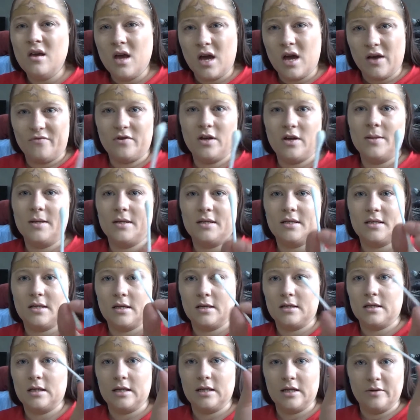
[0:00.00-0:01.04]
I find this
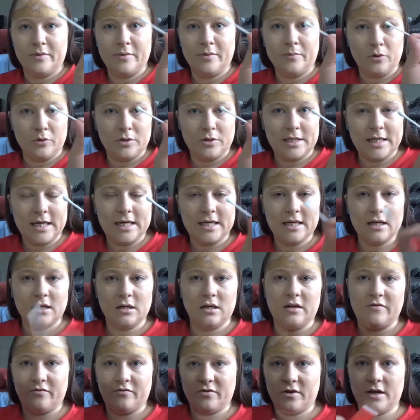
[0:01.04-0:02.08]
does a little bit more detail
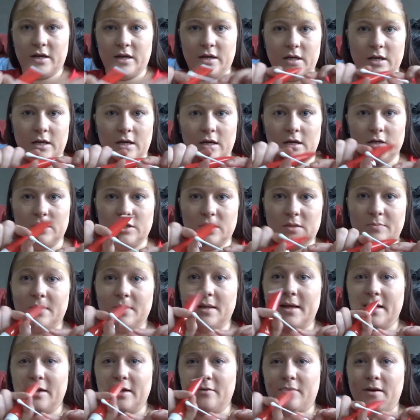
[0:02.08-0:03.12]
if I just
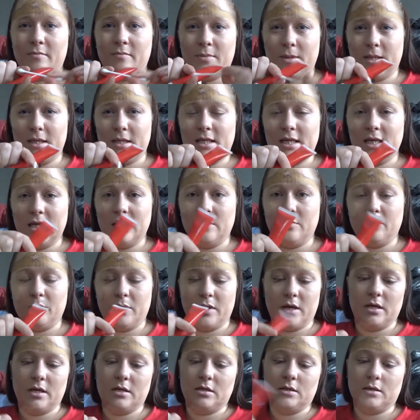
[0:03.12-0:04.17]
play around with the tip
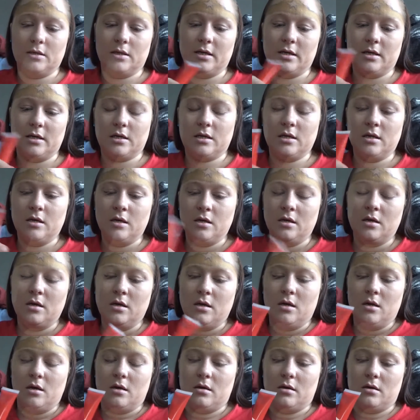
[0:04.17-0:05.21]
and like
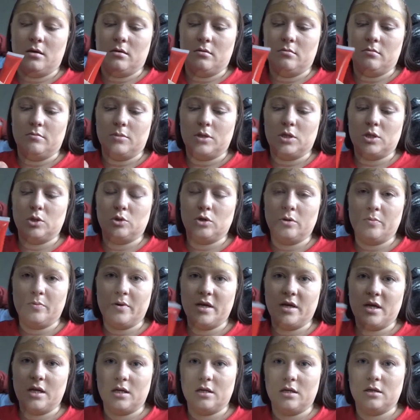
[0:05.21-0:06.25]
strip
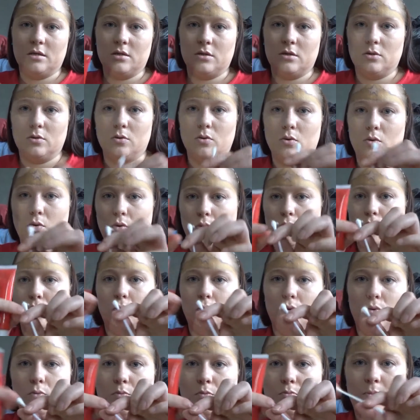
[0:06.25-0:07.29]
it, or